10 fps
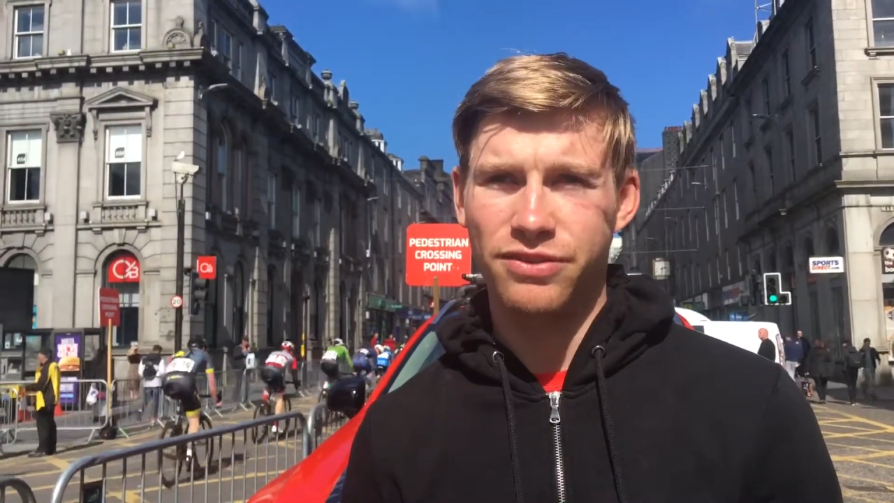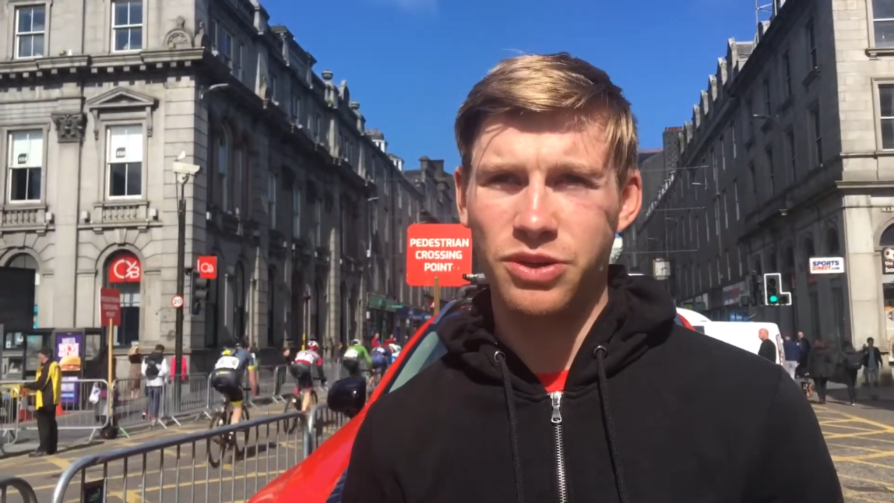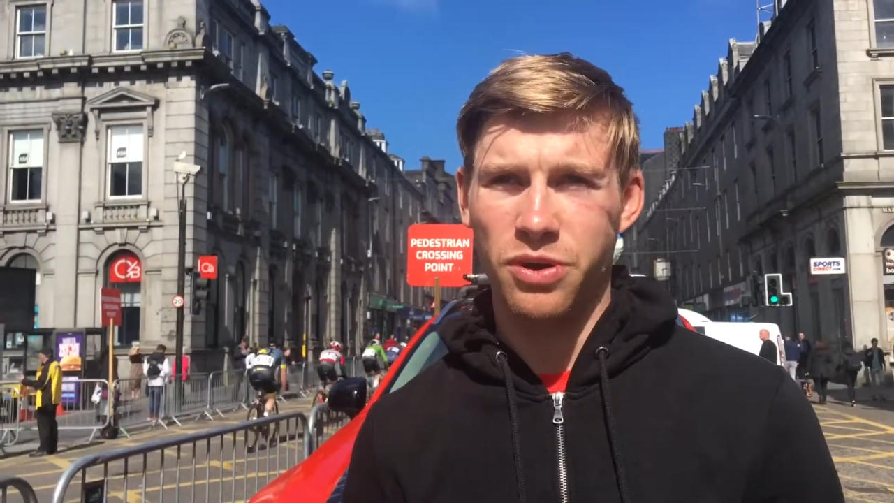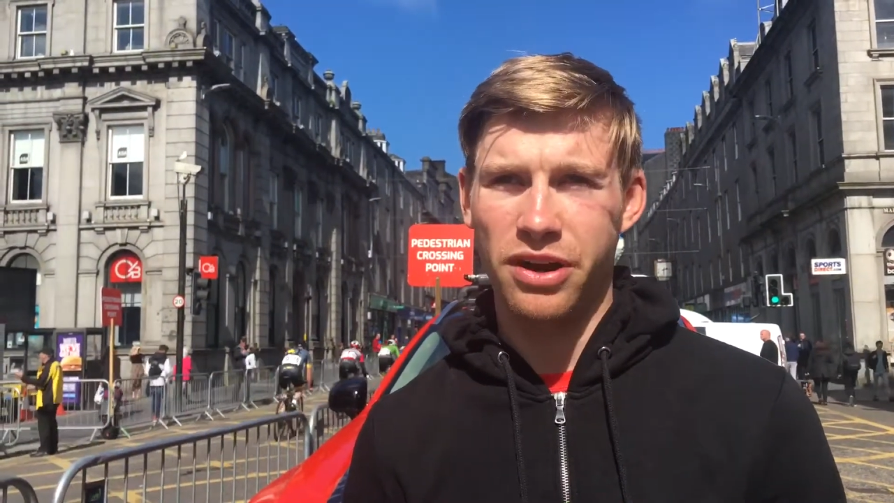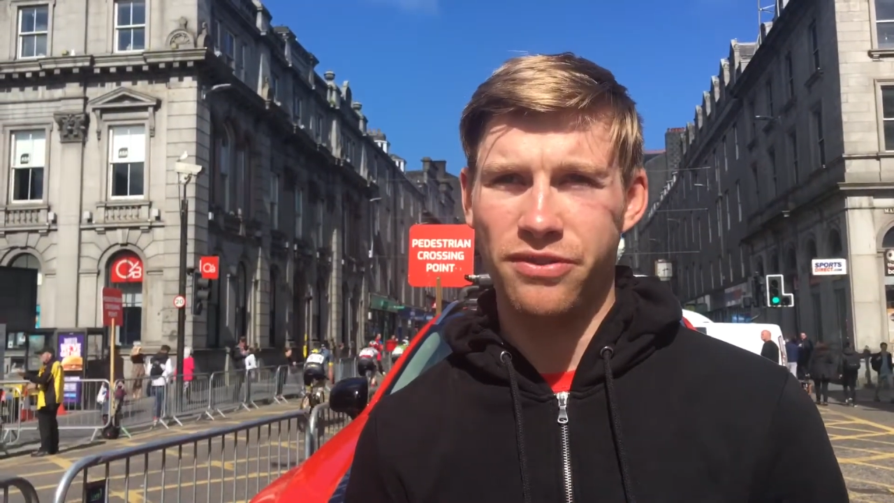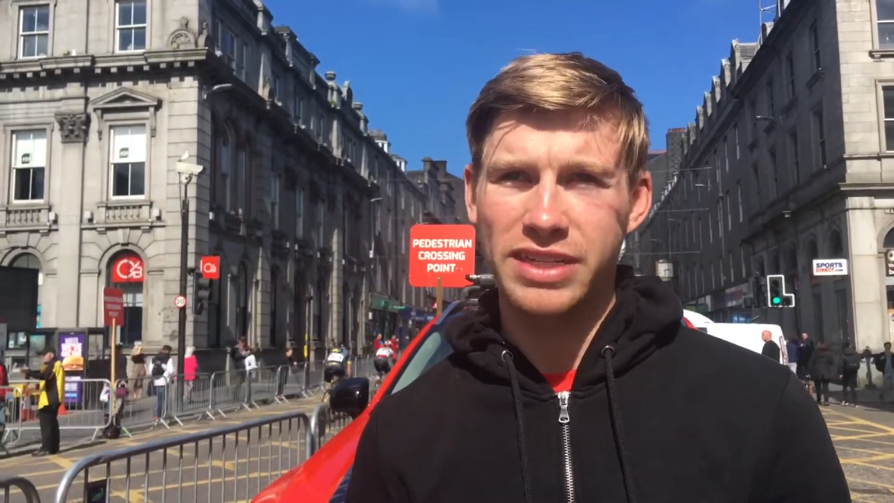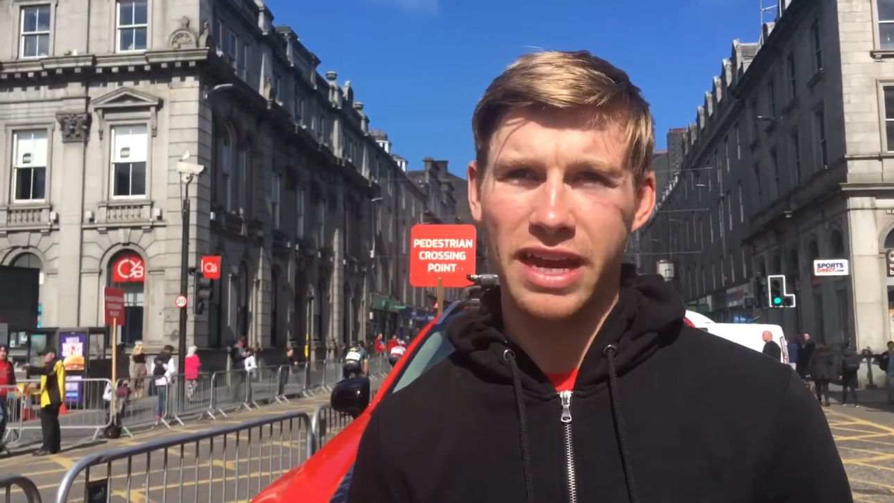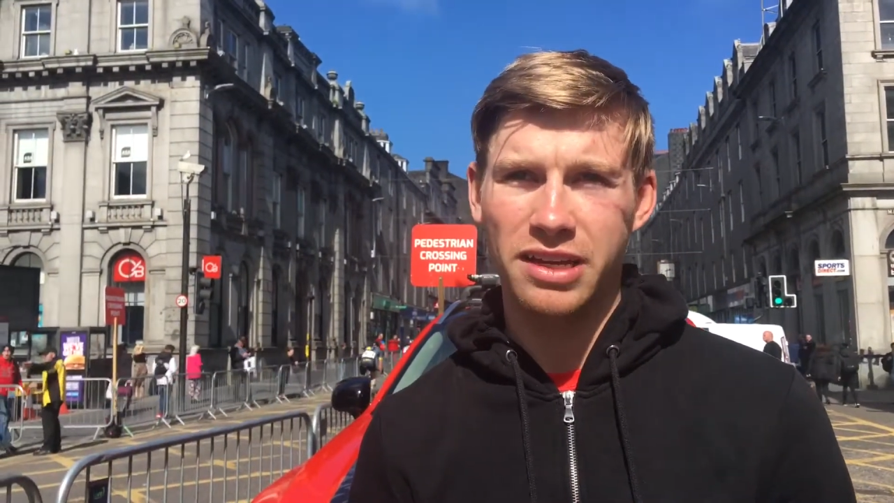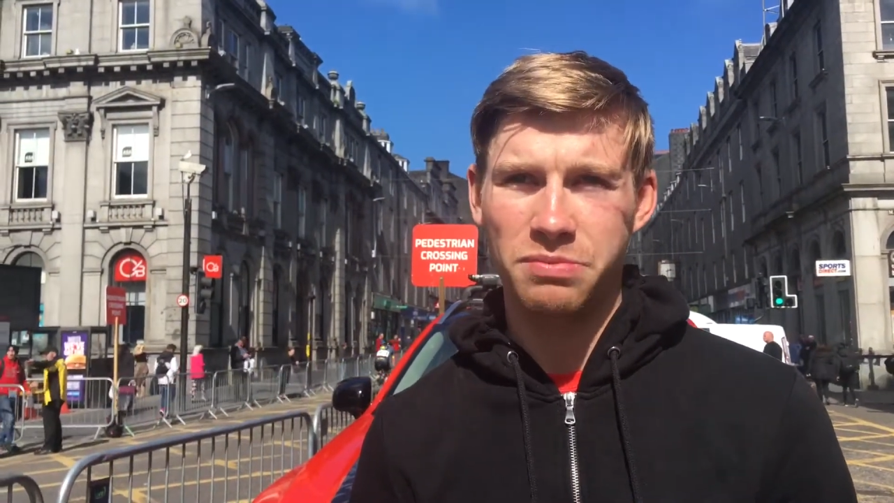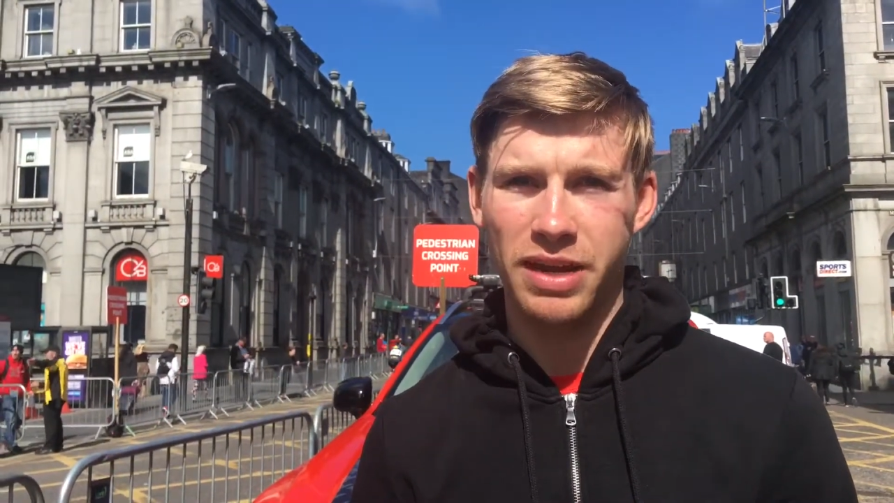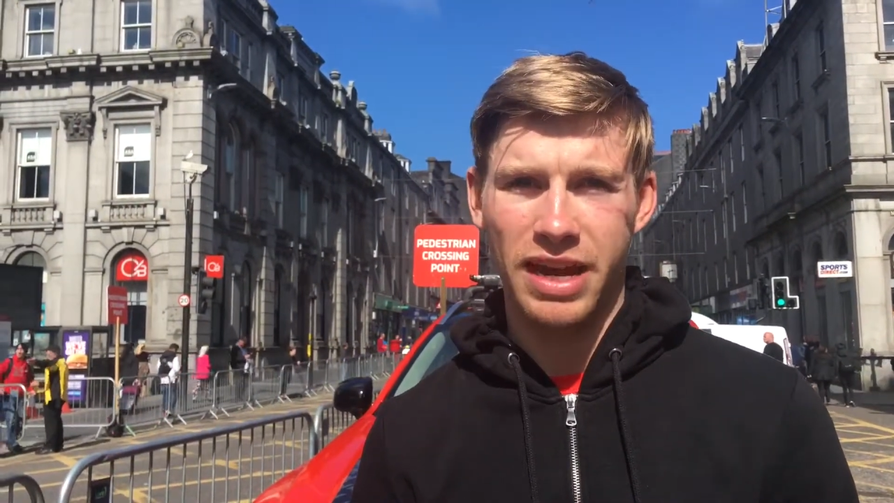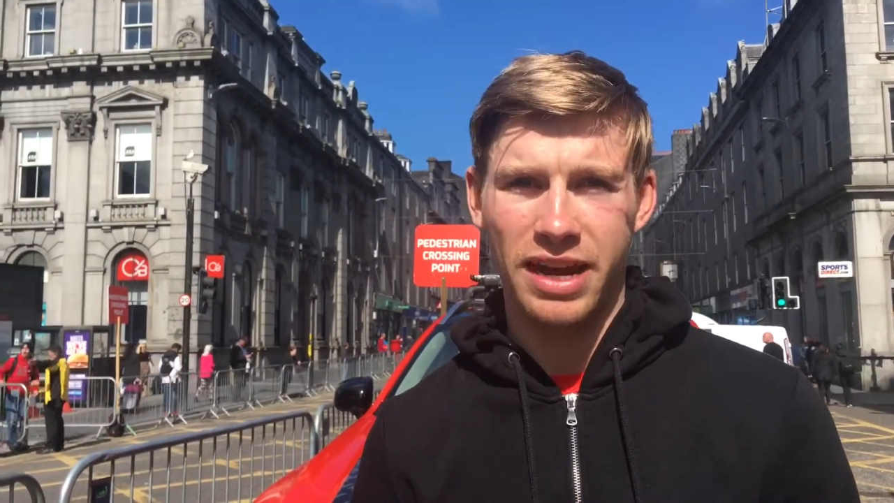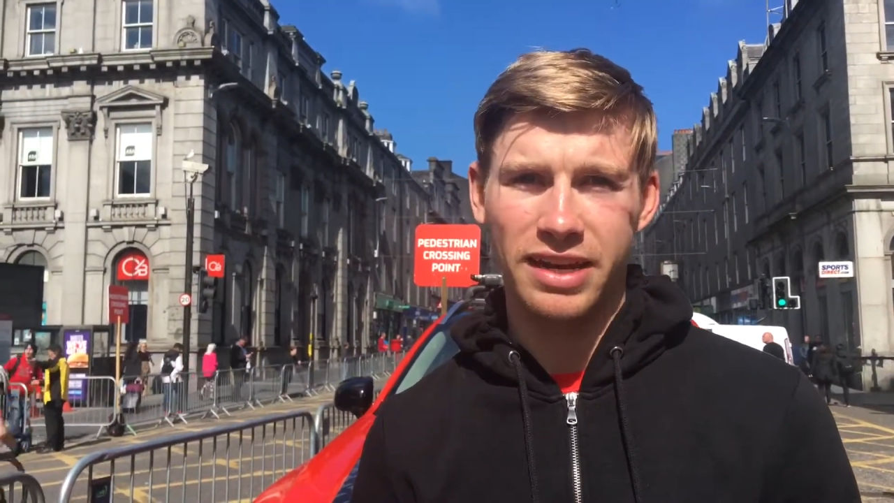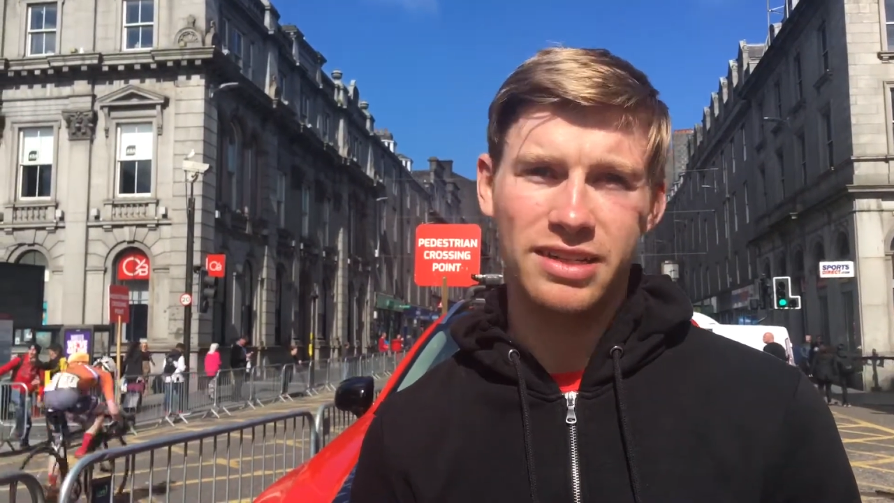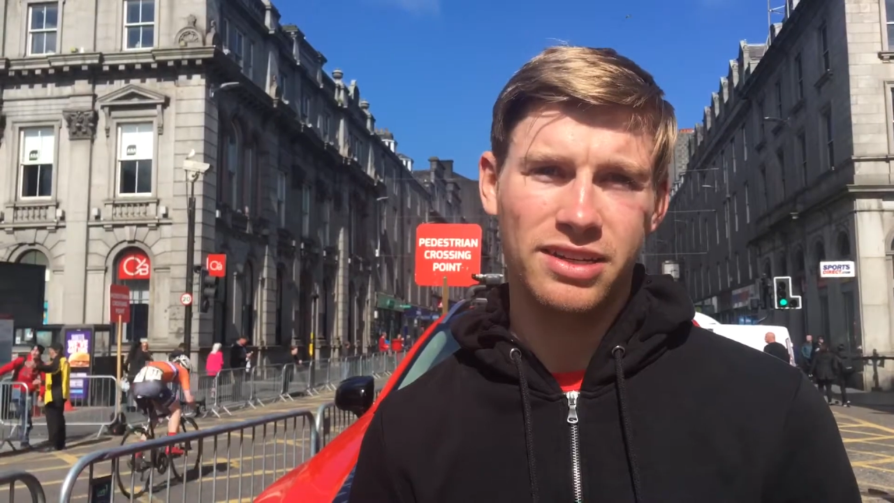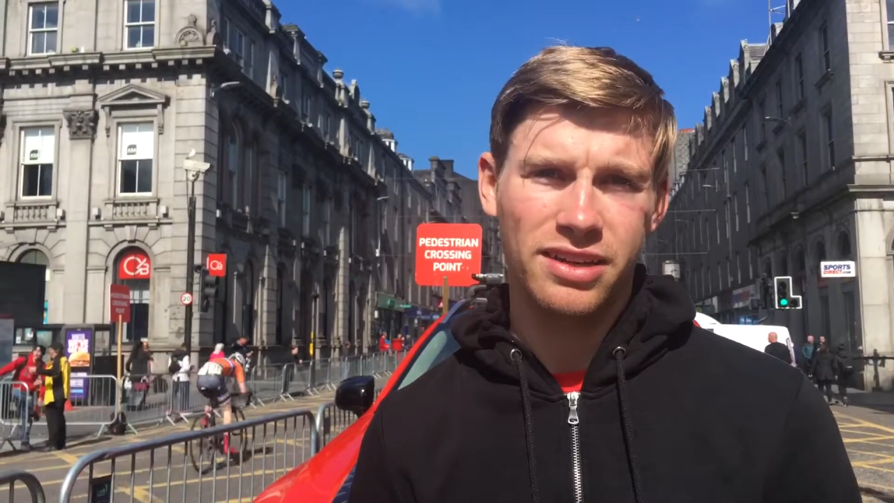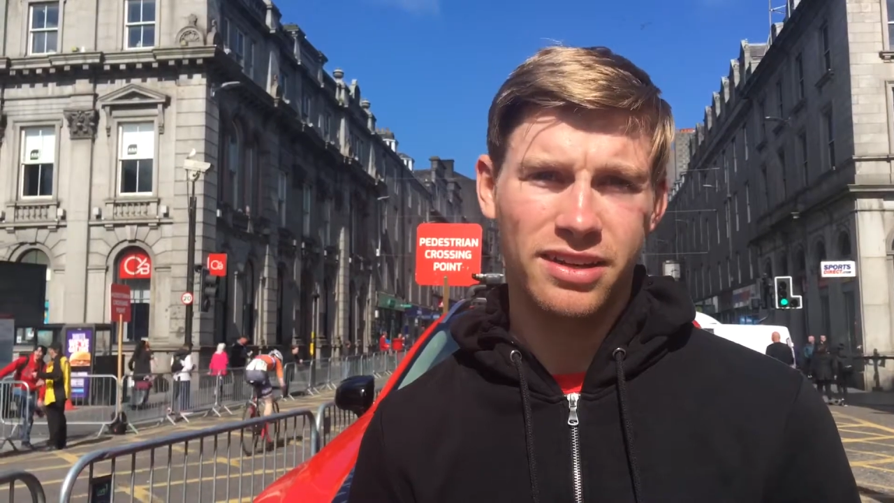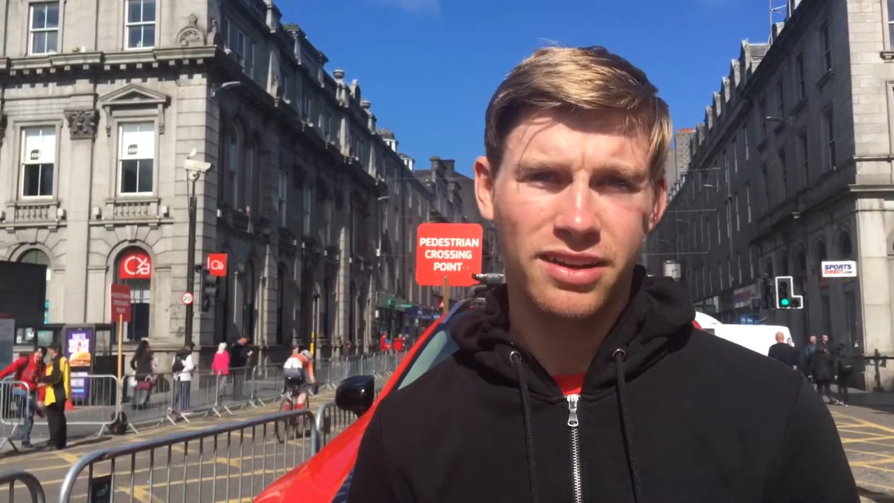if someone overtakes me, I need to